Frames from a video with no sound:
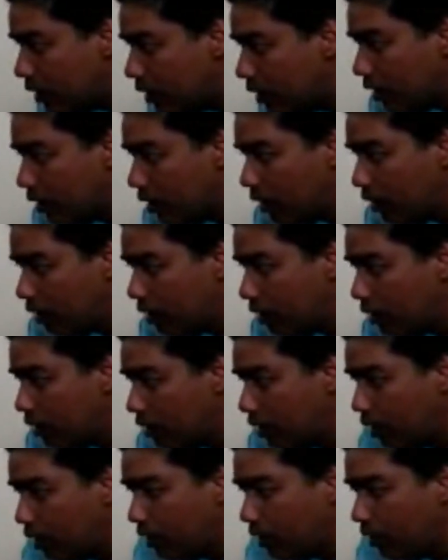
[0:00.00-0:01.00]
Yeah,
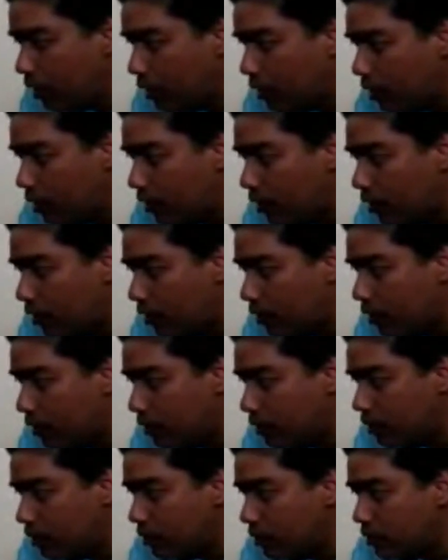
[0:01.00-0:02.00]
so Chetan,
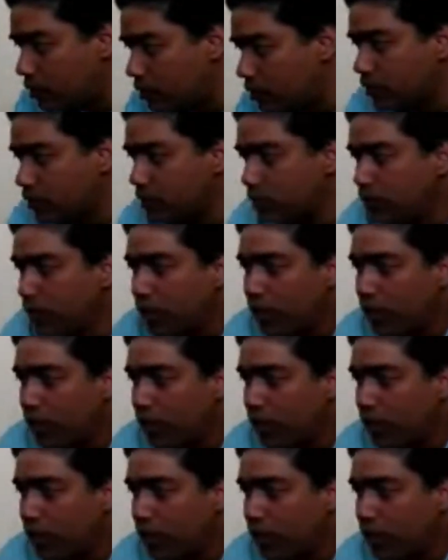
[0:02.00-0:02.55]
again,